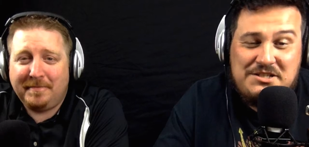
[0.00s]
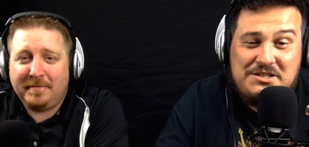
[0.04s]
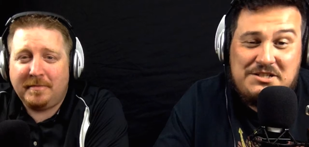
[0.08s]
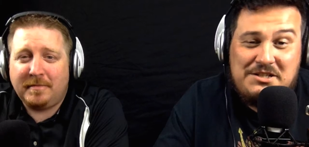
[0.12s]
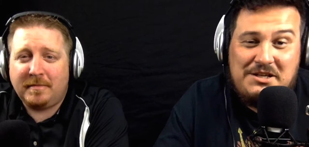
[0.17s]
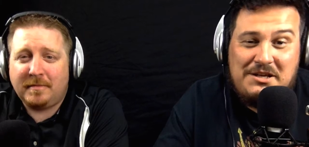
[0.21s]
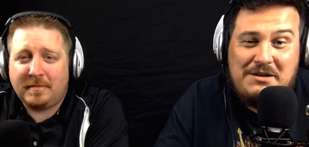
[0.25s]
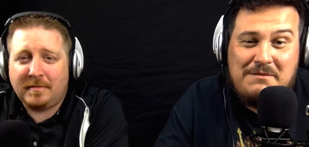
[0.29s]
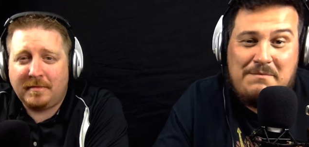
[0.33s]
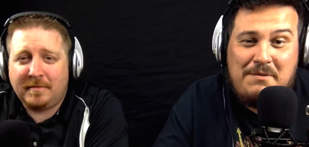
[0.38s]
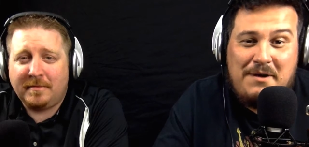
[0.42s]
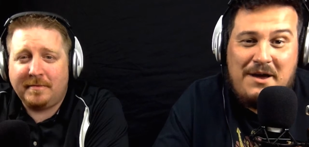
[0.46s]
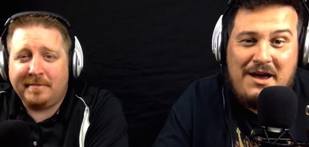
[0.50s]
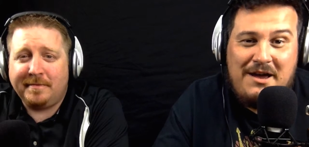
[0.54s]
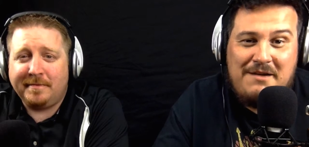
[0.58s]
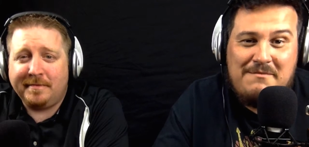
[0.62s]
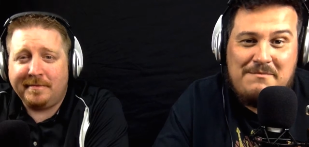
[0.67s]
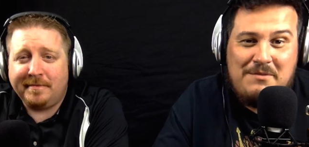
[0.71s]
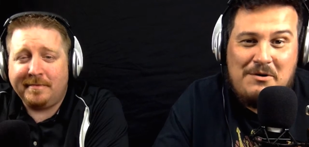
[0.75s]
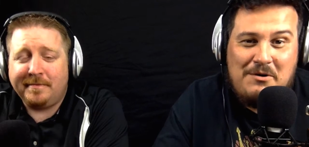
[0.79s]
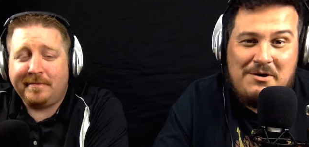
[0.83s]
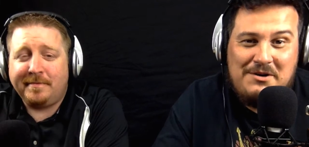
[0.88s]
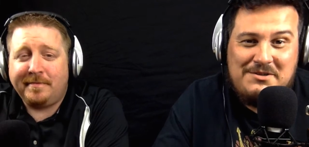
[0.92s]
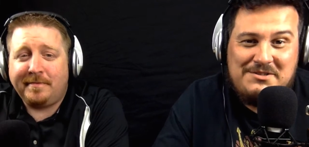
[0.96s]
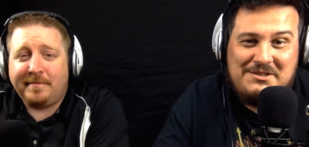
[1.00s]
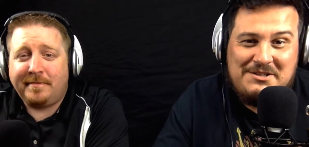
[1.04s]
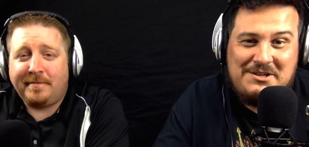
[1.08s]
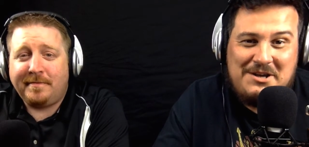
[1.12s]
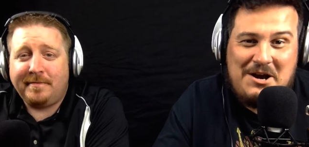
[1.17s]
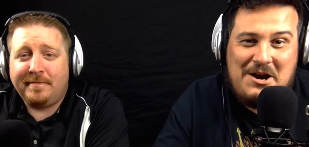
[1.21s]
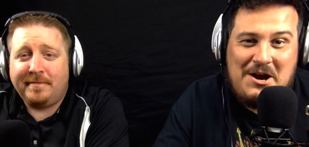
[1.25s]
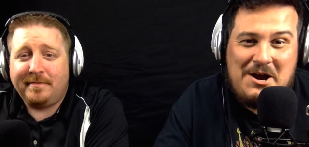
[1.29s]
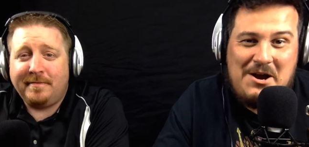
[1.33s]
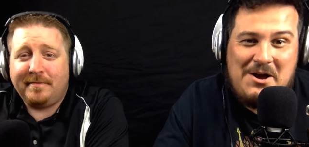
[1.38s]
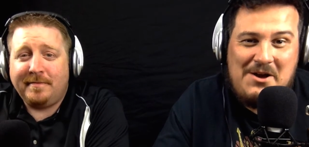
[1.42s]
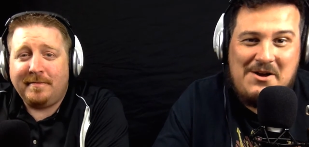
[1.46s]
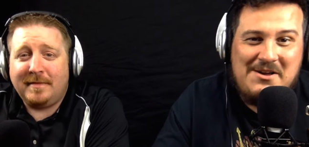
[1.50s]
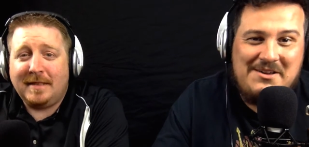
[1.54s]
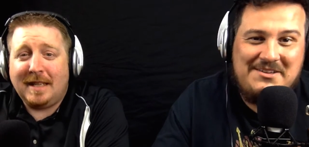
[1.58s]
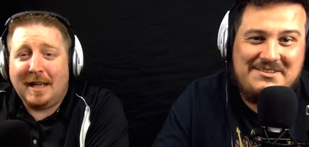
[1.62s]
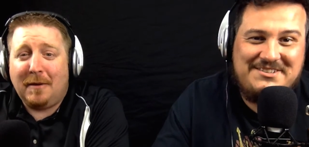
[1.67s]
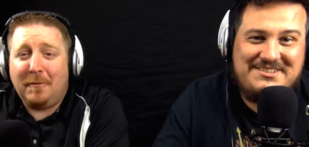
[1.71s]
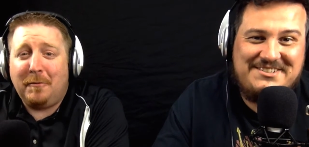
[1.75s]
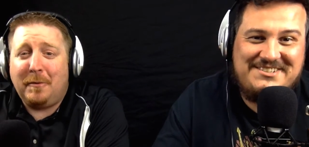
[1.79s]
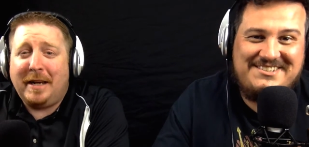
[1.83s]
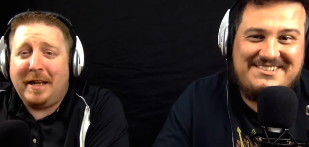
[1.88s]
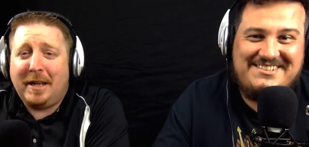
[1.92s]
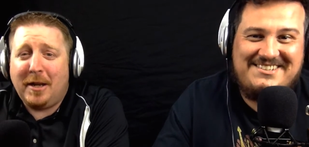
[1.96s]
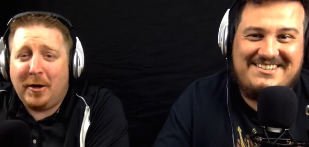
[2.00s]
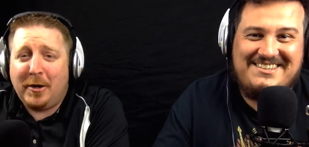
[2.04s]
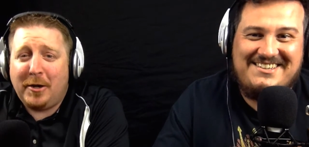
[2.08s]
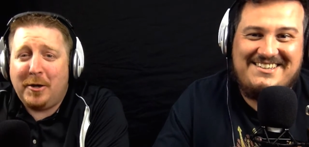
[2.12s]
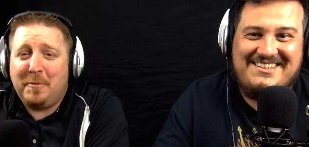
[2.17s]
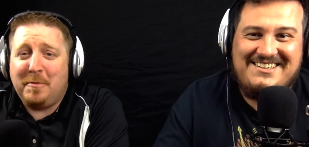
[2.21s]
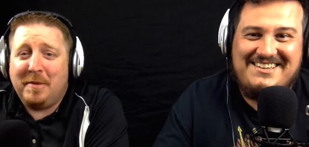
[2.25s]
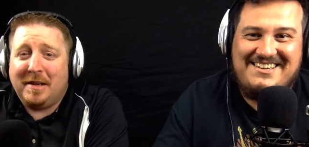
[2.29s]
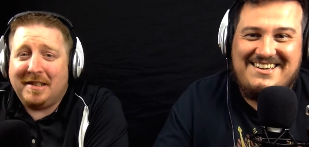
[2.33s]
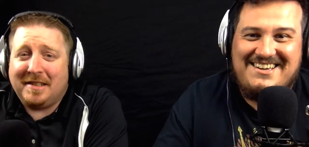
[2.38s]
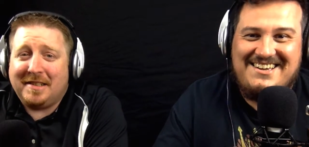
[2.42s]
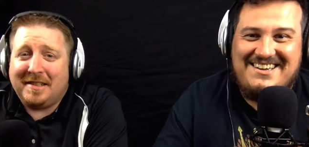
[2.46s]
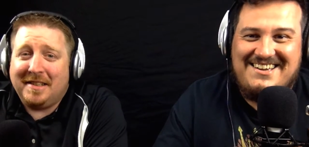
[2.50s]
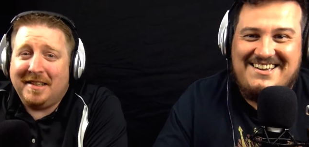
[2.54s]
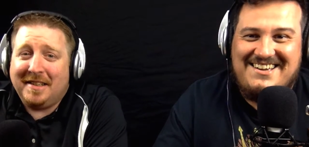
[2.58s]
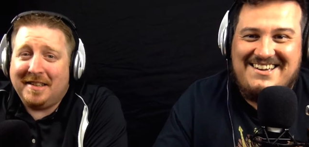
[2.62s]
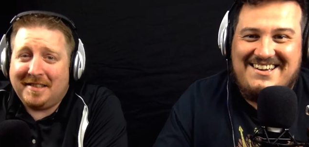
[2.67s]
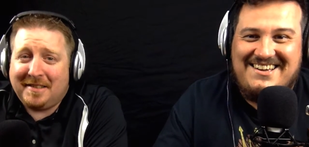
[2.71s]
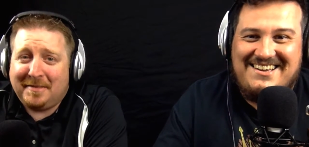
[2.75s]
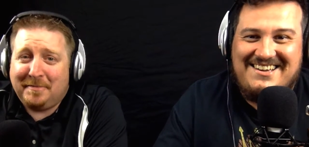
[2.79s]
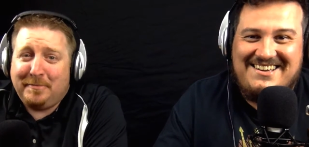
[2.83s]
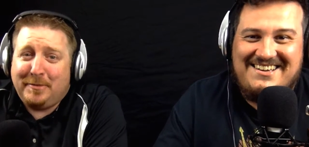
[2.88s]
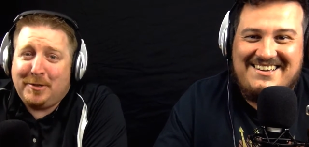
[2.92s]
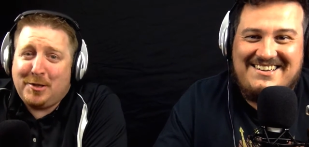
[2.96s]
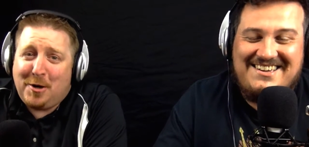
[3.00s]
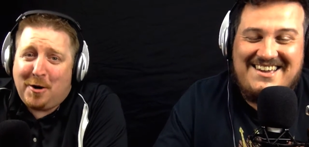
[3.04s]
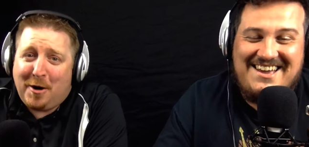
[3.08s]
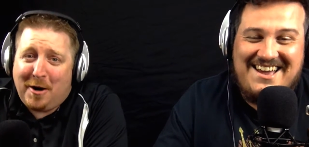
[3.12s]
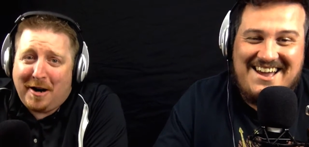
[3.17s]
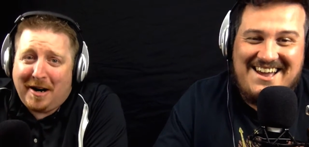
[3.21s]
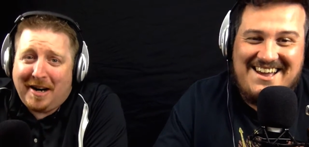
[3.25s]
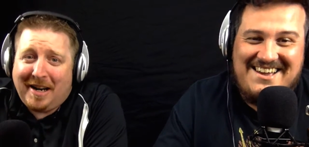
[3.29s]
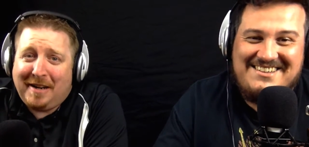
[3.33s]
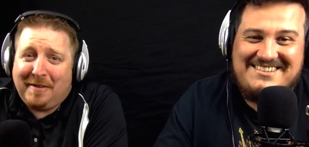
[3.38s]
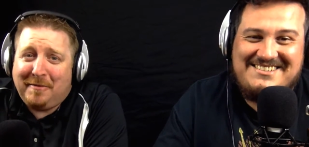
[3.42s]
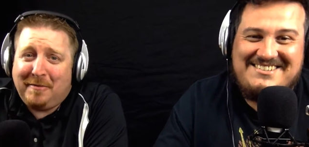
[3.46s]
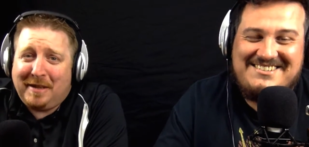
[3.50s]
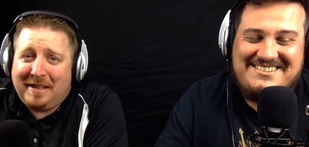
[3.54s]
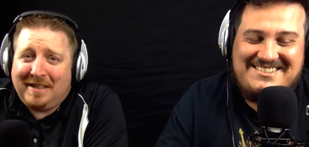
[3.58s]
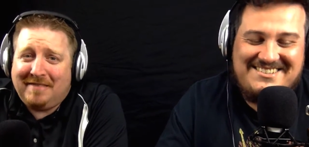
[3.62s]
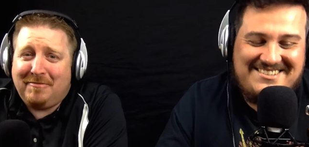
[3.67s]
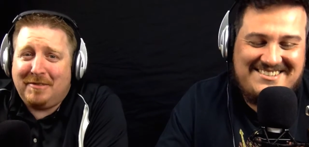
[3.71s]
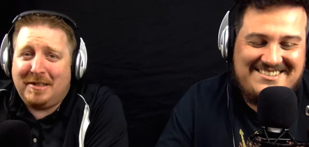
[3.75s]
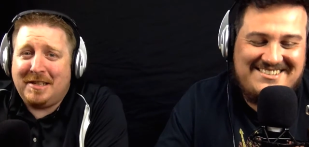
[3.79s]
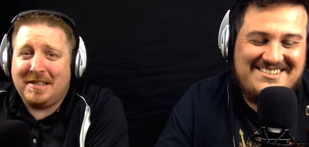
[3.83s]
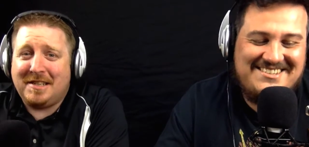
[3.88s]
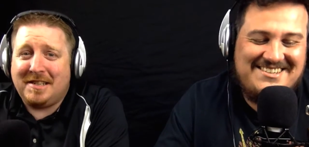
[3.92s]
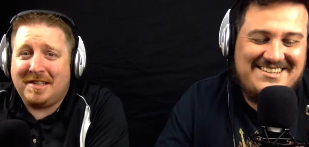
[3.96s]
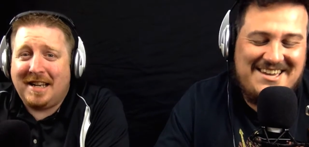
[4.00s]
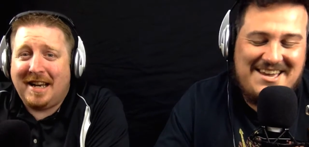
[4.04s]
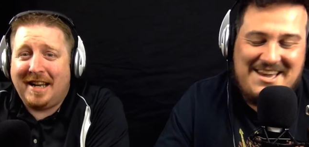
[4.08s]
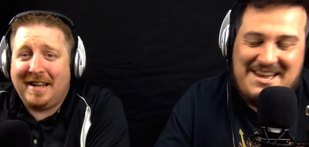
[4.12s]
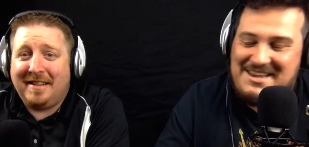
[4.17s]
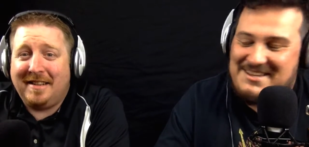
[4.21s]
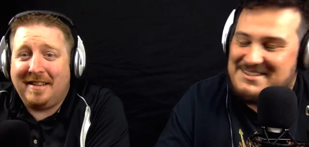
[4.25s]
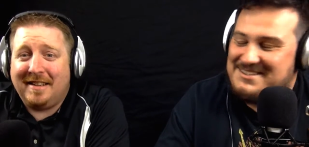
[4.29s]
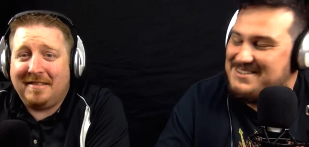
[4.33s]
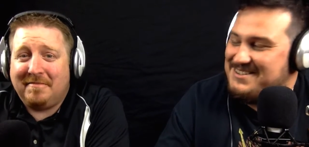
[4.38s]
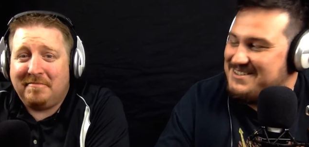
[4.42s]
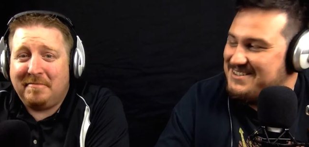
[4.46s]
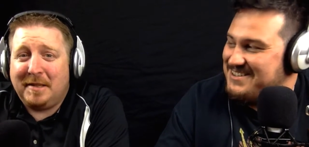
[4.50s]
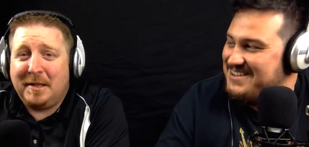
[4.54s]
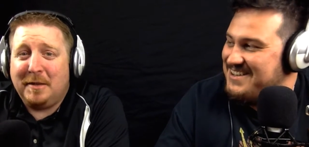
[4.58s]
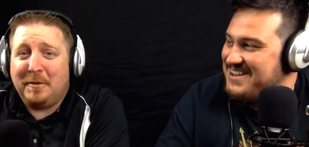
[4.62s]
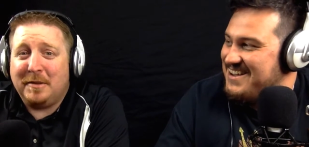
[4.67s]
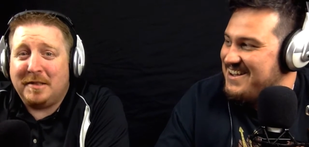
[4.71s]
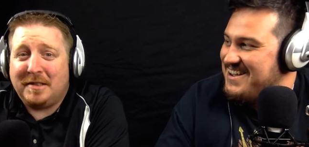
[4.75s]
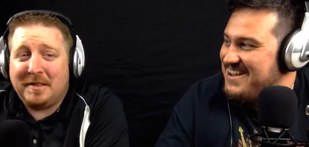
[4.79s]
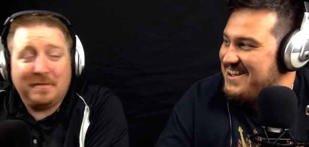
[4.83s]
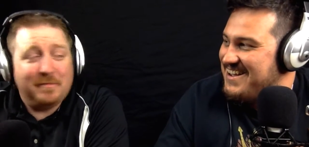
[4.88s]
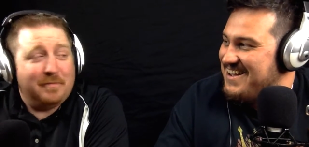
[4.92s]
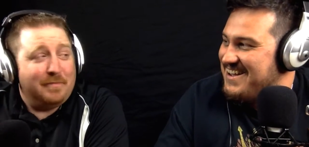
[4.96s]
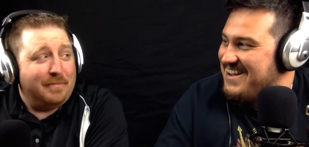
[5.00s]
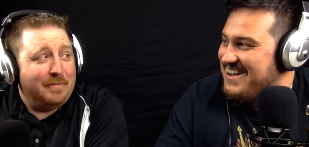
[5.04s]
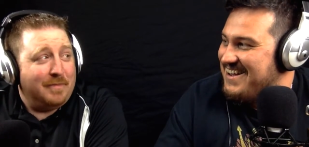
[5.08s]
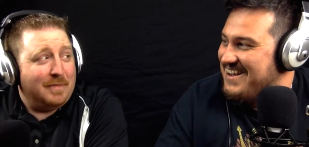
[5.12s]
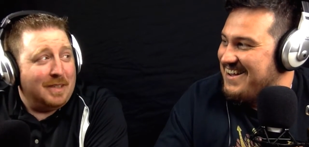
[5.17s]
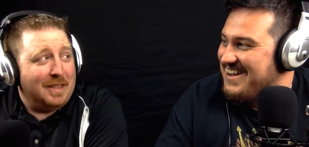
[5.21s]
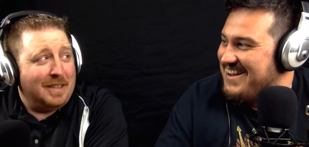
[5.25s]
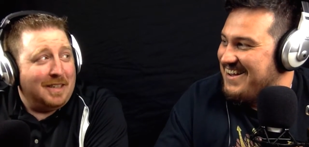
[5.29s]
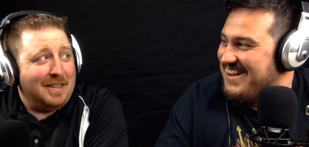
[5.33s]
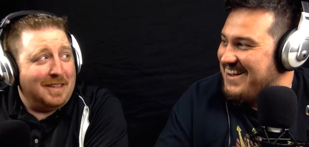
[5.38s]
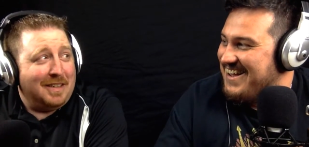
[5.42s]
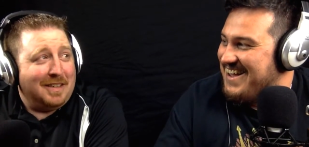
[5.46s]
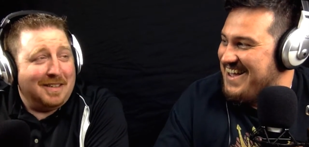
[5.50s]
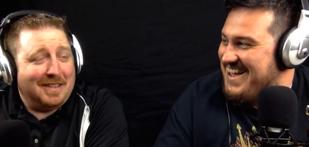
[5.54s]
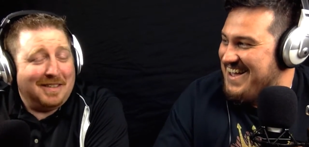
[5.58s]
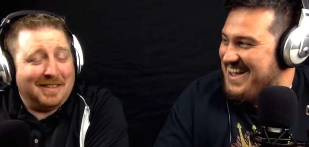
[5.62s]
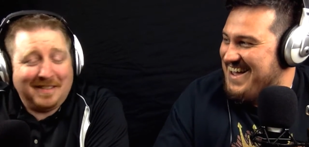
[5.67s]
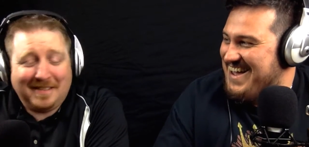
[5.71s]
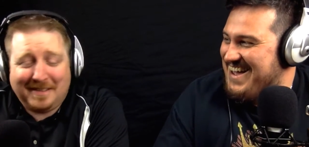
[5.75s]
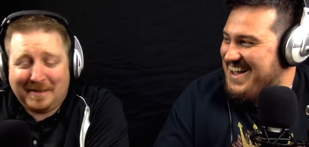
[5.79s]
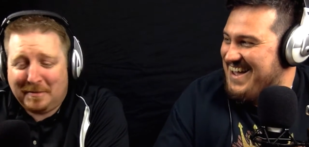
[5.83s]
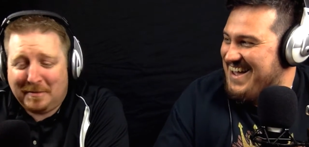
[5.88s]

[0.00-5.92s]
Speaker 1: Sling paint, boys and girls. we know you missed us.
Speaker 2: sorry. Yes, we, we just had yes. to deal with some